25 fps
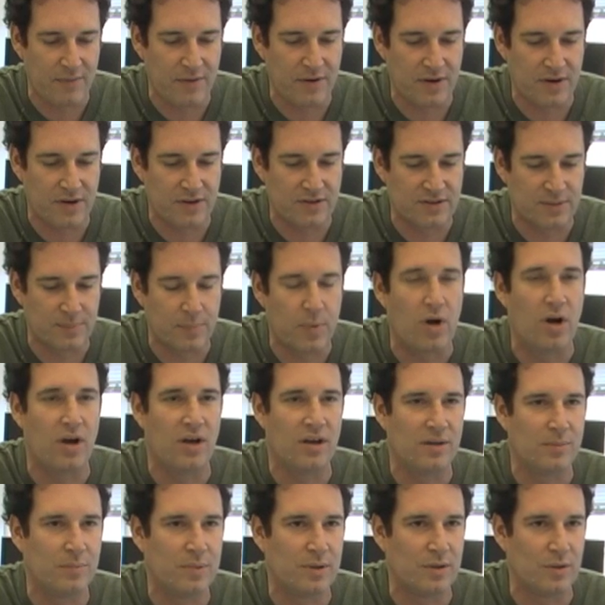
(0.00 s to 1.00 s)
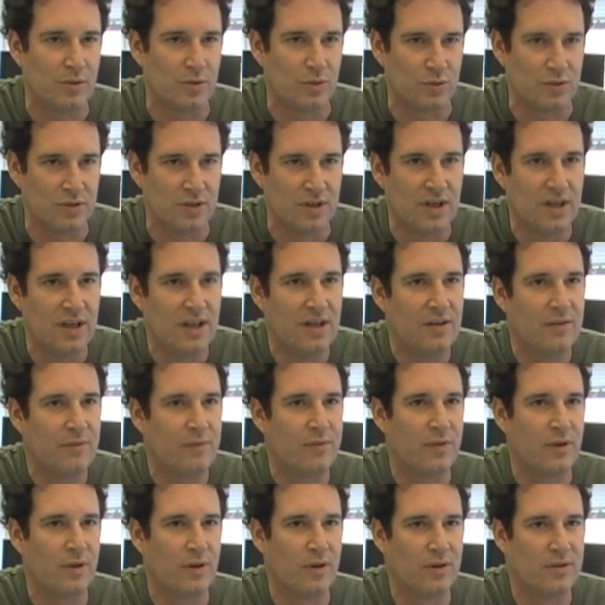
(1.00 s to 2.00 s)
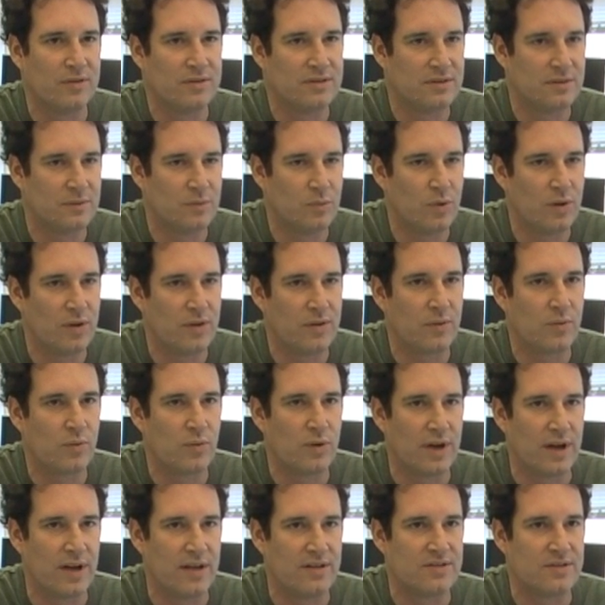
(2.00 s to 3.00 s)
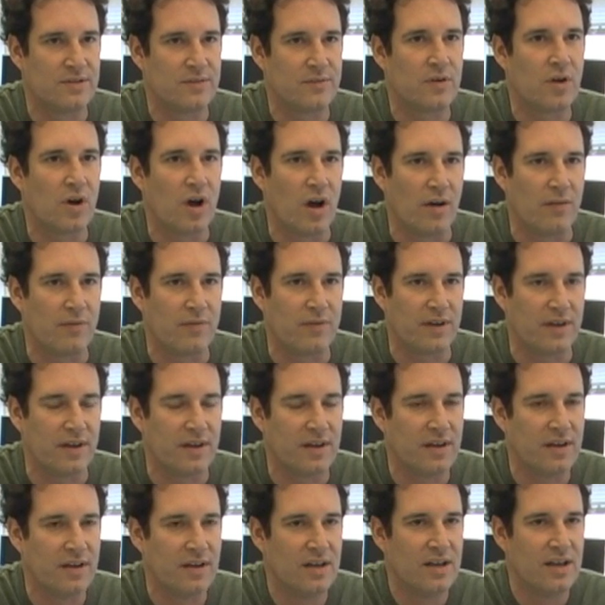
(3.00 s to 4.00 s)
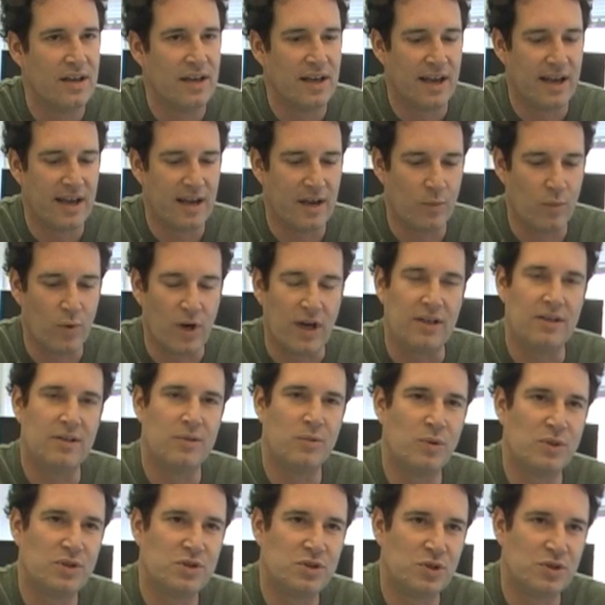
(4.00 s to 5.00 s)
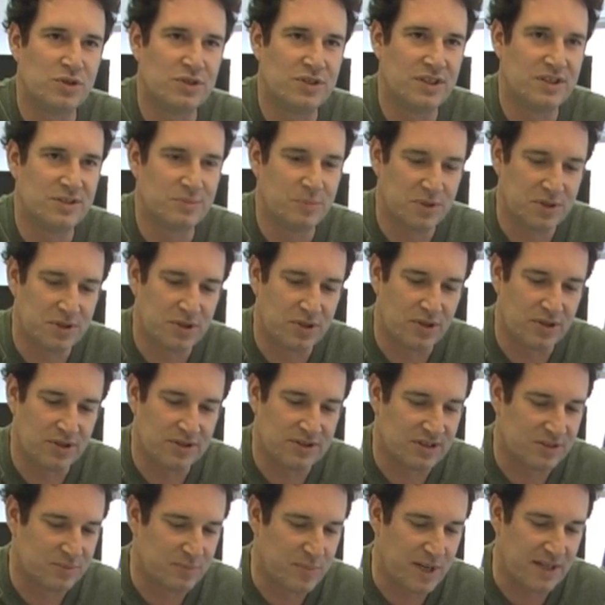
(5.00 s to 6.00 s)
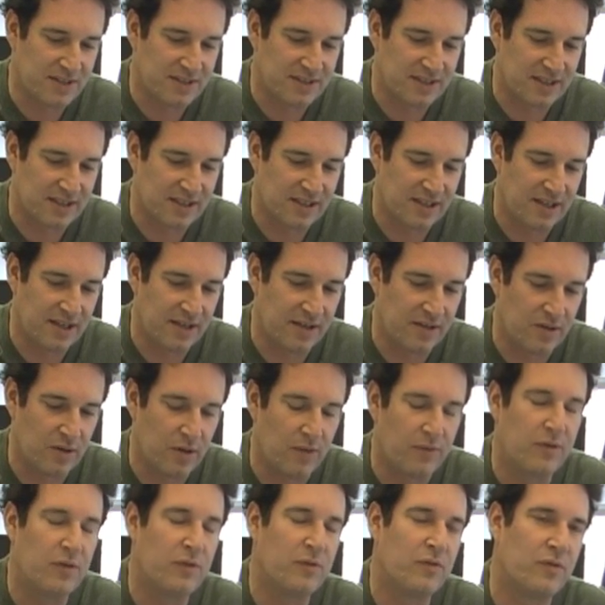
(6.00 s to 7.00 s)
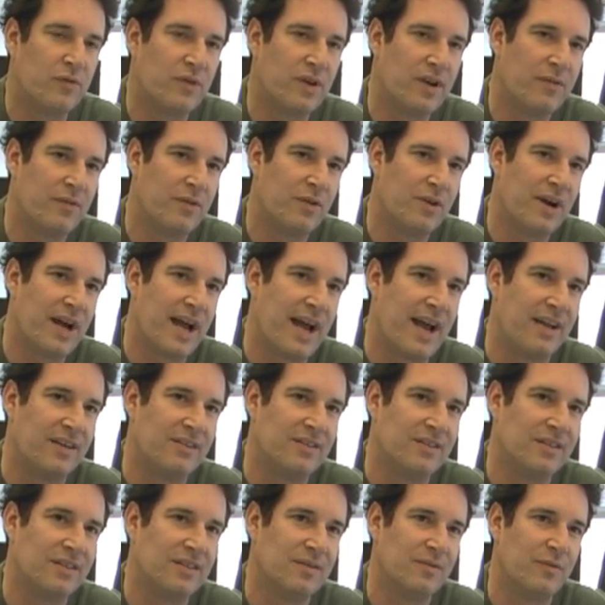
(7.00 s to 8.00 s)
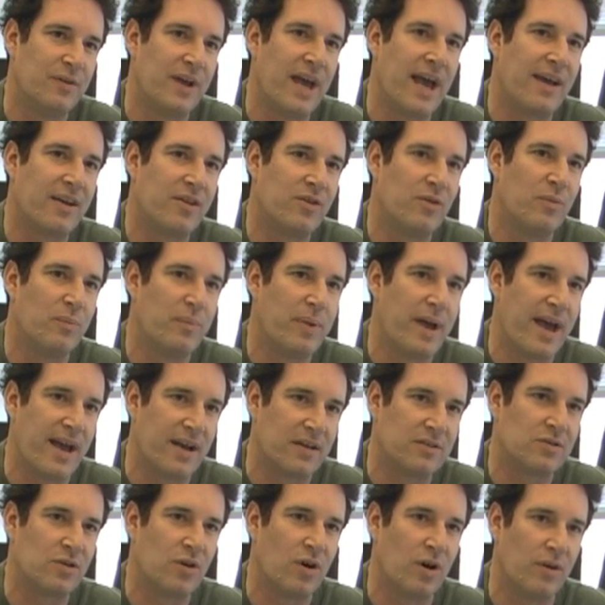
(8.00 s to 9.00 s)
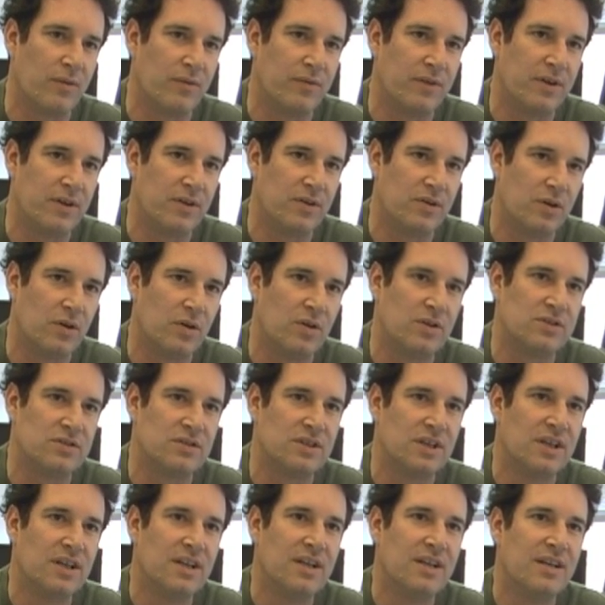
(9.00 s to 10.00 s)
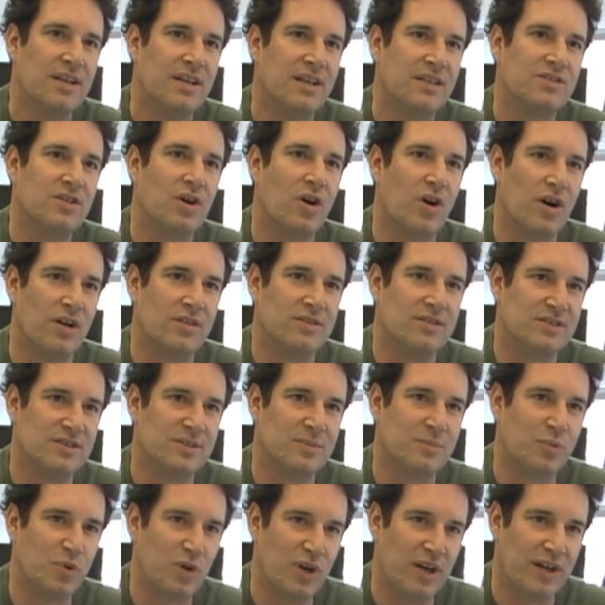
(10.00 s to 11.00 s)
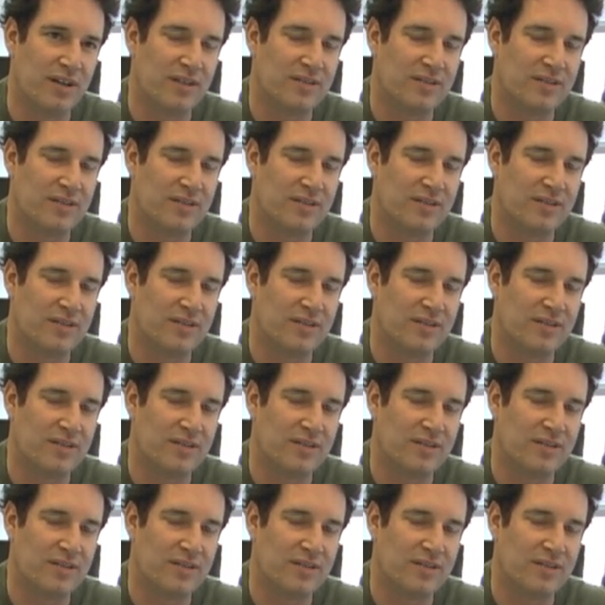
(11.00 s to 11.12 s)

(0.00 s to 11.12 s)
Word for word: here is a party balloon filled with grains of coffee. And why did we choose these materials? It's basically, you know, if you've ever handled vacuum packed coffee, you know, it's as hard as a brick.